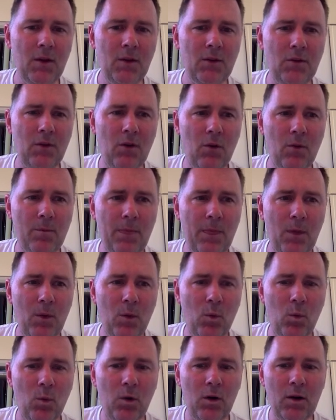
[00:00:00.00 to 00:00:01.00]
So
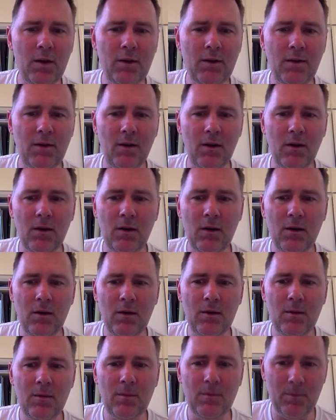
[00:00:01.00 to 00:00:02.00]
what
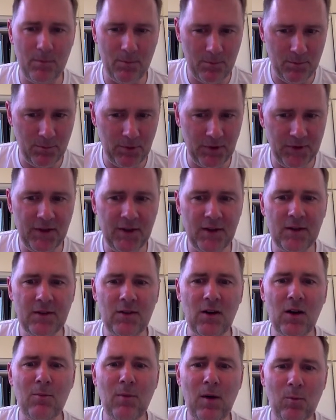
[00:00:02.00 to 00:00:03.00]
Brezina
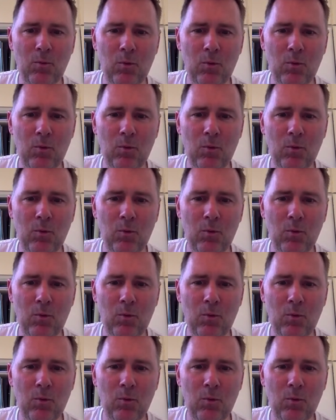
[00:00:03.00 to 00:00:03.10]
has come up